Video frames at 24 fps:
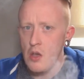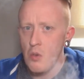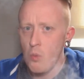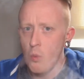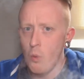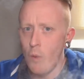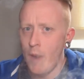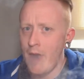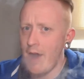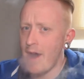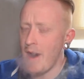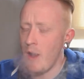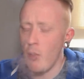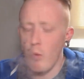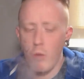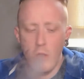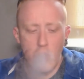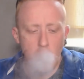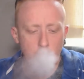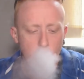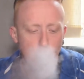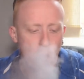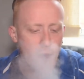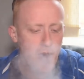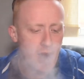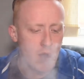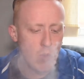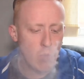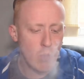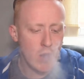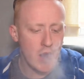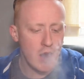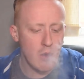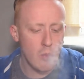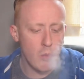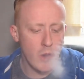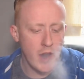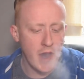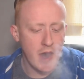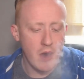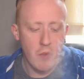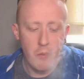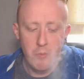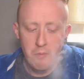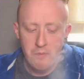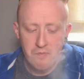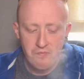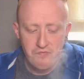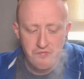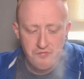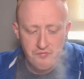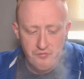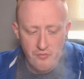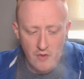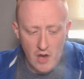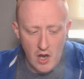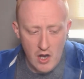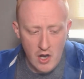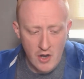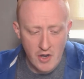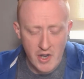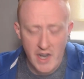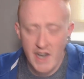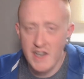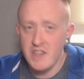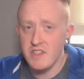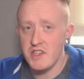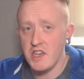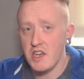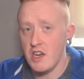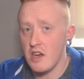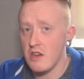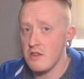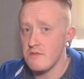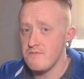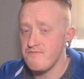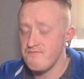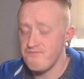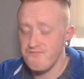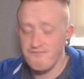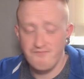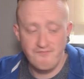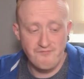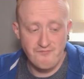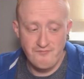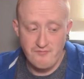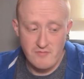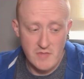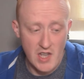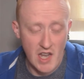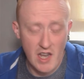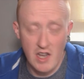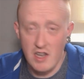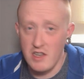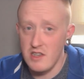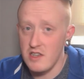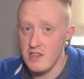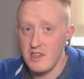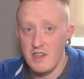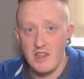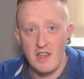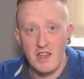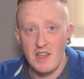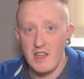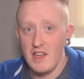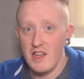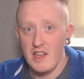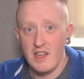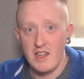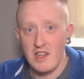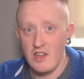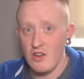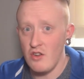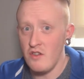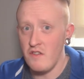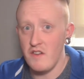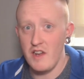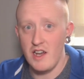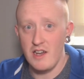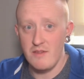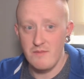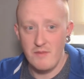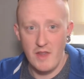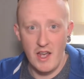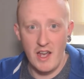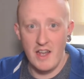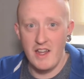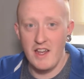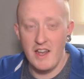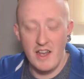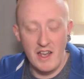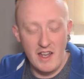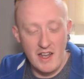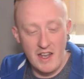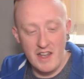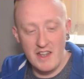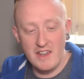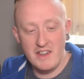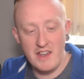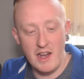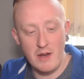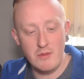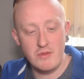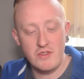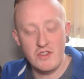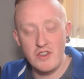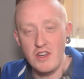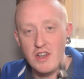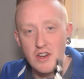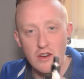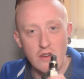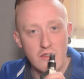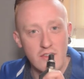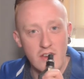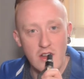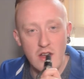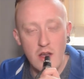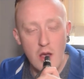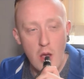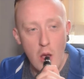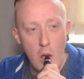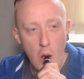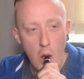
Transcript: Wow. Okay, so go. Yeah, lovely. It's absolutely lovely.